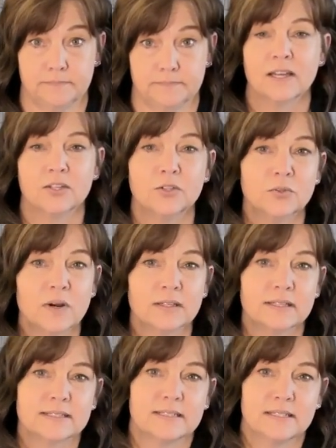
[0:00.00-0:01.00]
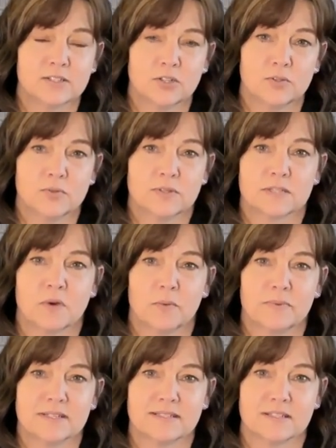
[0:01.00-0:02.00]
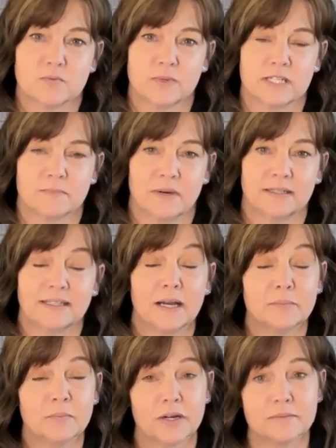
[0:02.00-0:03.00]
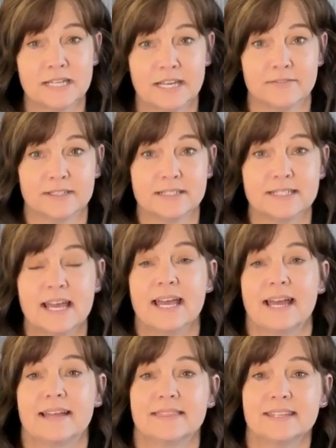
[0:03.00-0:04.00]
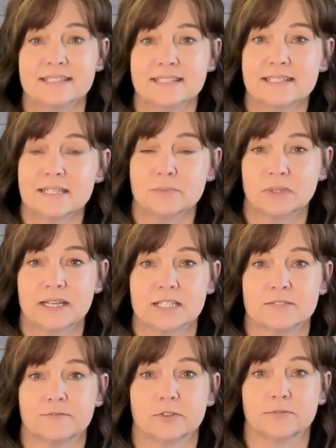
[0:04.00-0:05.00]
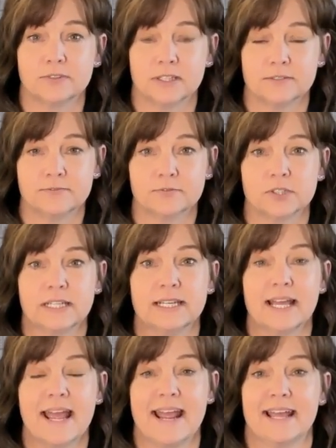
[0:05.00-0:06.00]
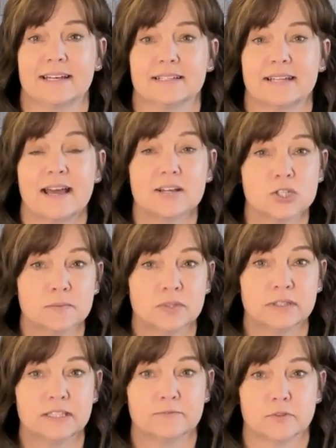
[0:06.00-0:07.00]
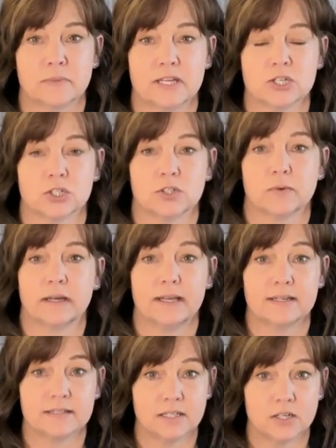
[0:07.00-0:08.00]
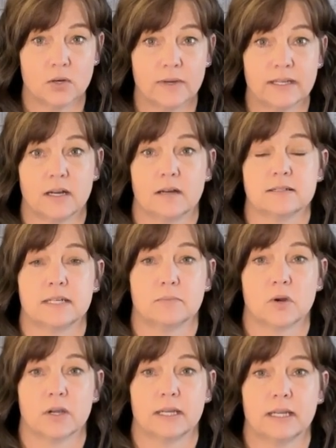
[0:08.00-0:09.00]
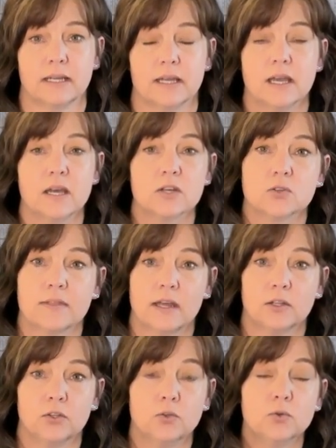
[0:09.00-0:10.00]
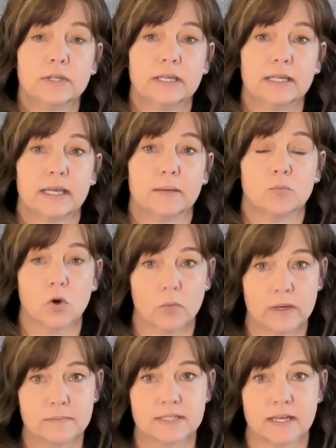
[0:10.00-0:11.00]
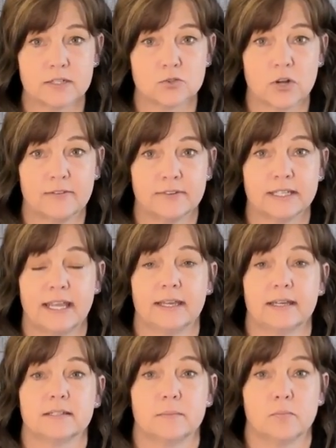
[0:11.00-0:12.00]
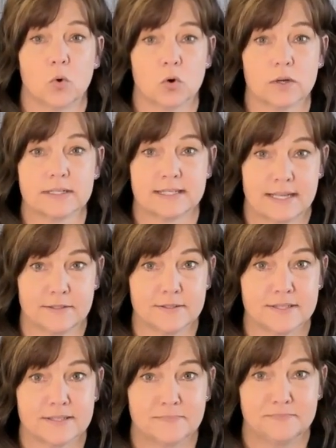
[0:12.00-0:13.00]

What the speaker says: You are listening to The Small Business Sweet Spot. I'm Barb Davids, and this is the place for fluff-free and actionable information around SEO and content marketing so that you can get more website traffic and more sales.